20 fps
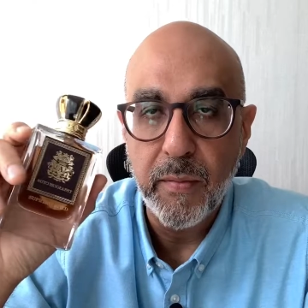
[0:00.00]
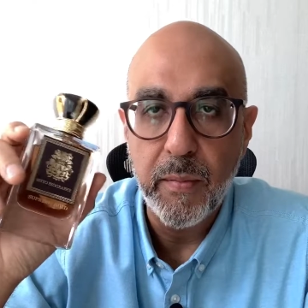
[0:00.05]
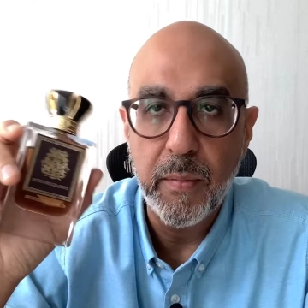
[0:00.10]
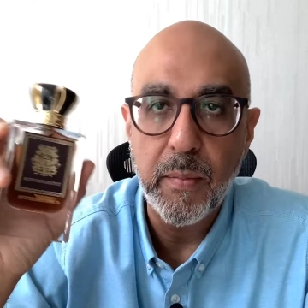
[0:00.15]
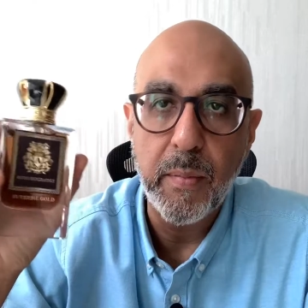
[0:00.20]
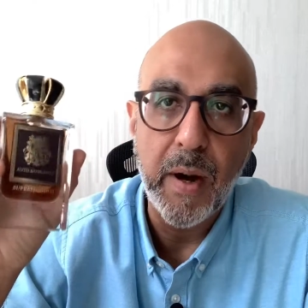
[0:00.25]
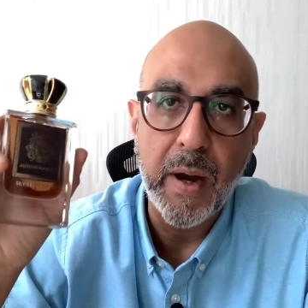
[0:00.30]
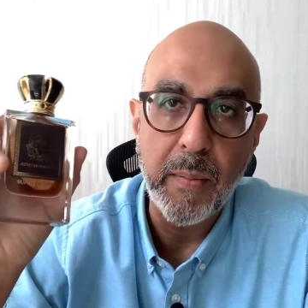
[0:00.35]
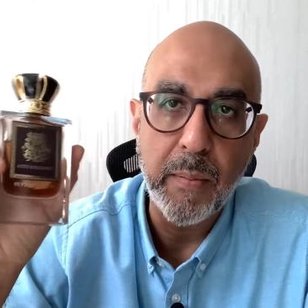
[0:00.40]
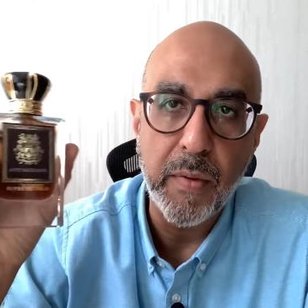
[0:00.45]

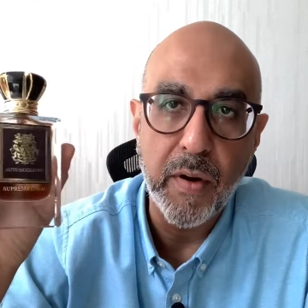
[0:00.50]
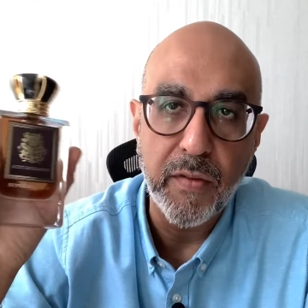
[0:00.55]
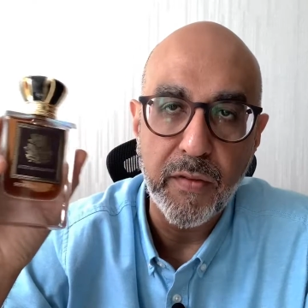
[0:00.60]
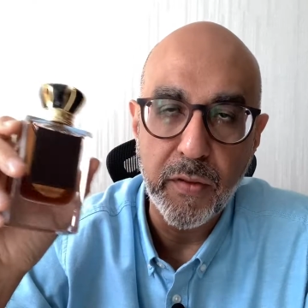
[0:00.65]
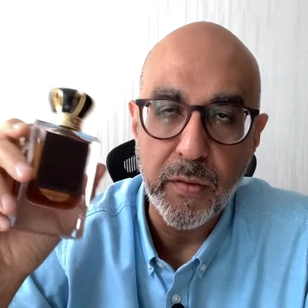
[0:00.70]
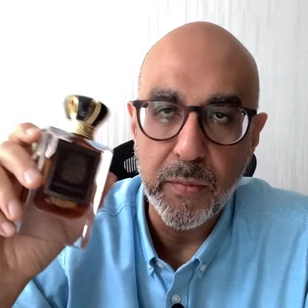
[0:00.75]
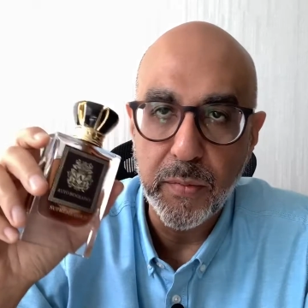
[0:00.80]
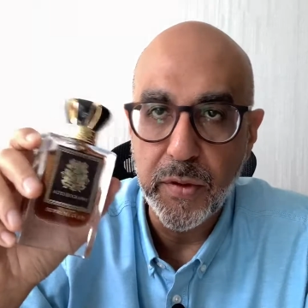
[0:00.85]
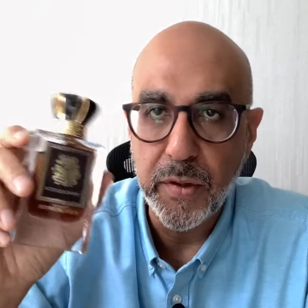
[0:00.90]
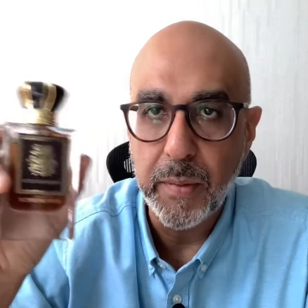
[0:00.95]
by
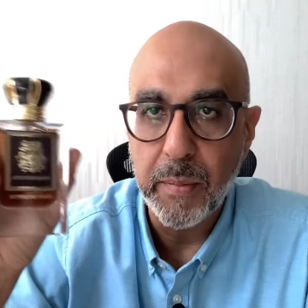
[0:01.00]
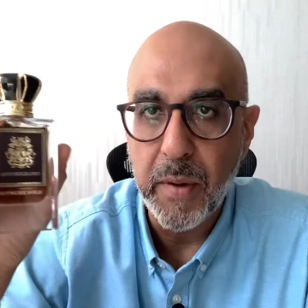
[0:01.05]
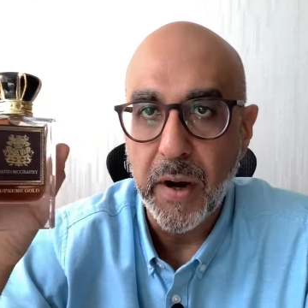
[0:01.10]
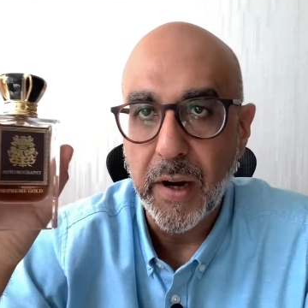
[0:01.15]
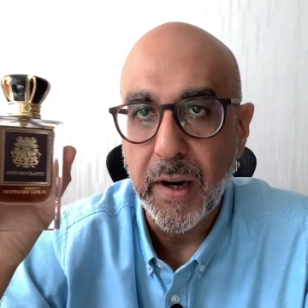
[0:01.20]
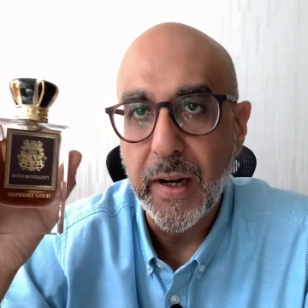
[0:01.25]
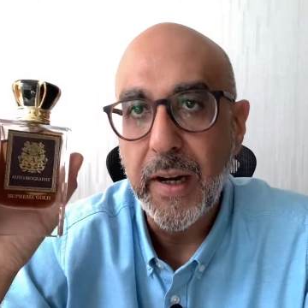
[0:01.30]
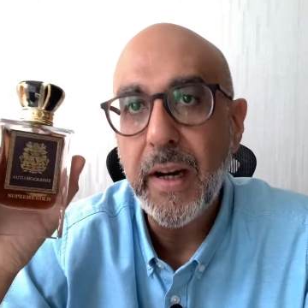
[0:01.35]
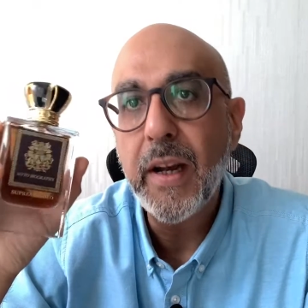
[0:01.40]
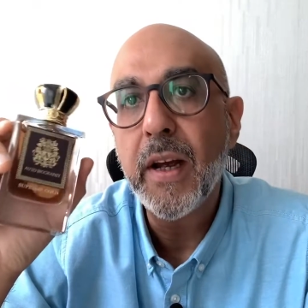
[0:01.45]
Parfums De
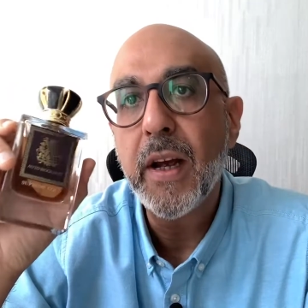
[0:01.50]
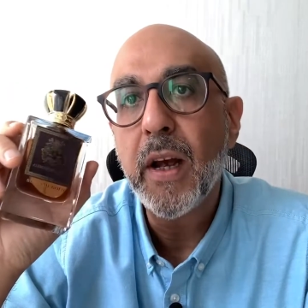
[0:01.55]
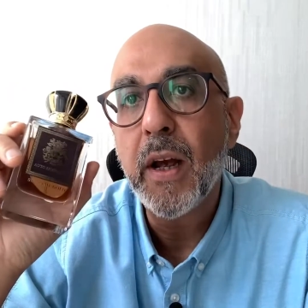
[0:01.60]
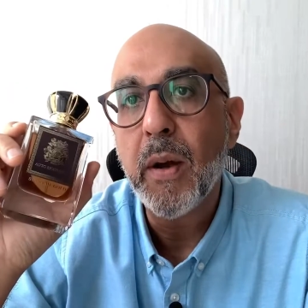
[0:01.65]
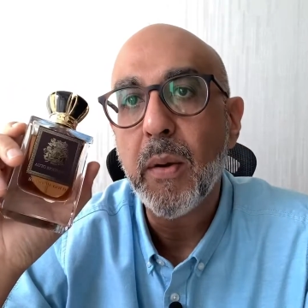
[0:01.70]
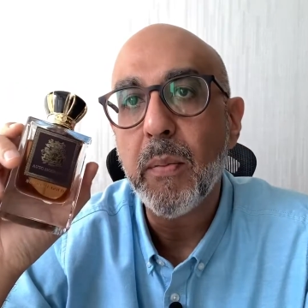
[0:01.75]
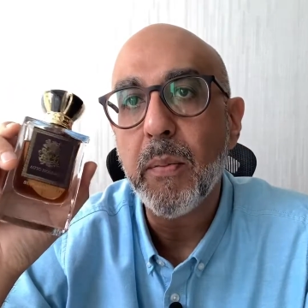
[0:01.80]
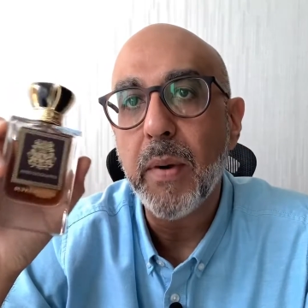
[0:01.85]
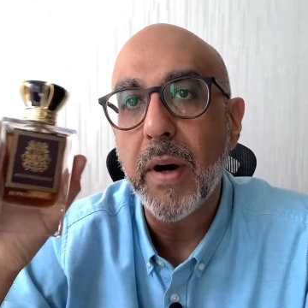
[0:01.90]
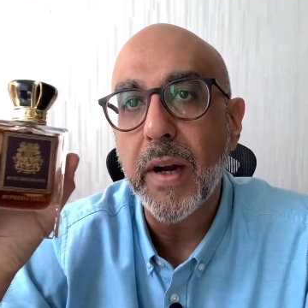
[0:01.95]
Marly,
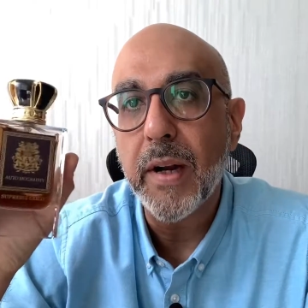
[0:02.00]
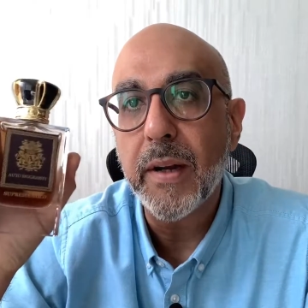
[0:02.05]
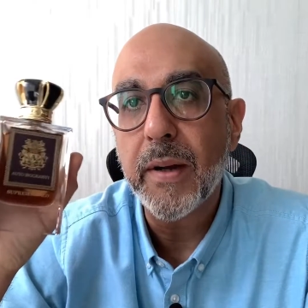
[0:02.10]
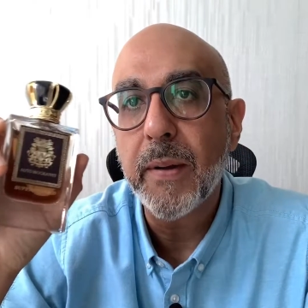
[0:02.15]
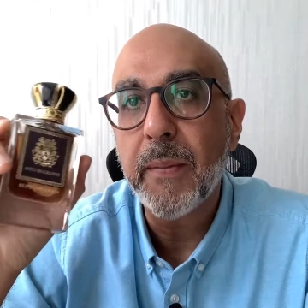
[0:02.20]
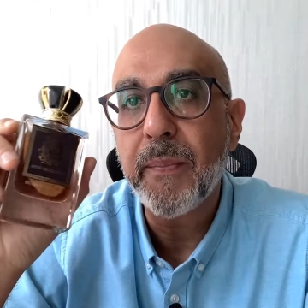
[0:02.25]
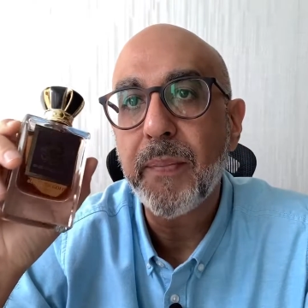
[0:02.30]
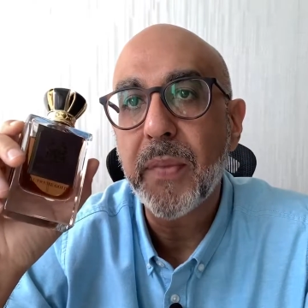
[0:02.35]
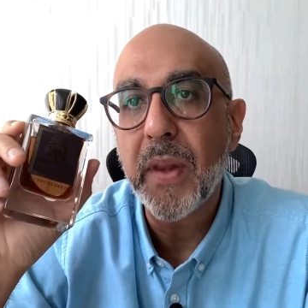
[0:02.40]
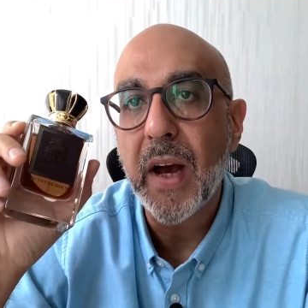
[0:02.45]
but
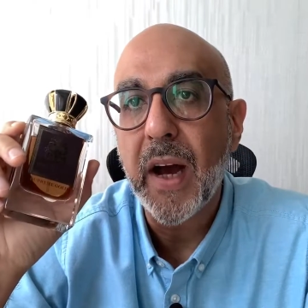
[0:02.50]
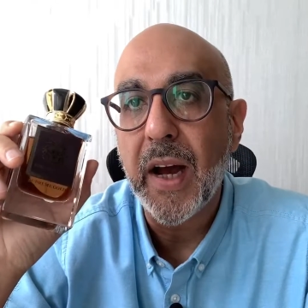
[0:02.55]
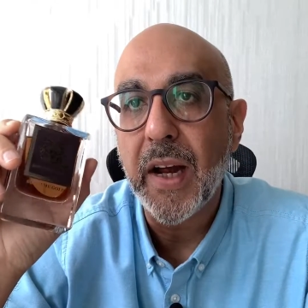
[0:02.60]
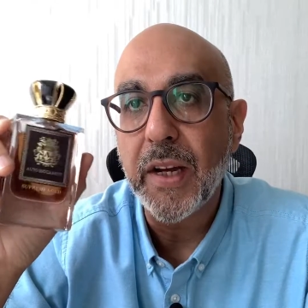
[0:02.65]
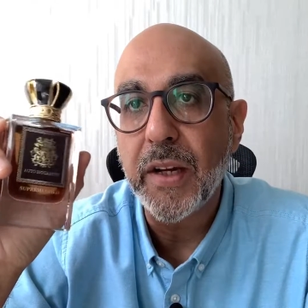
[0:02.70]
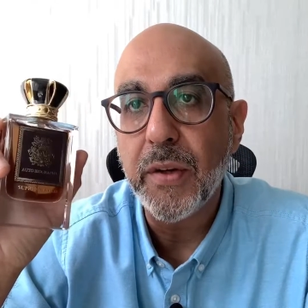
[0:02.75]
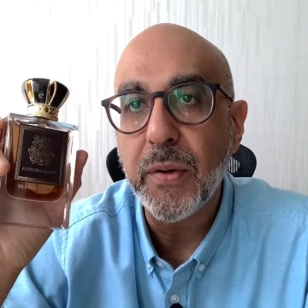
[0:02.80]
I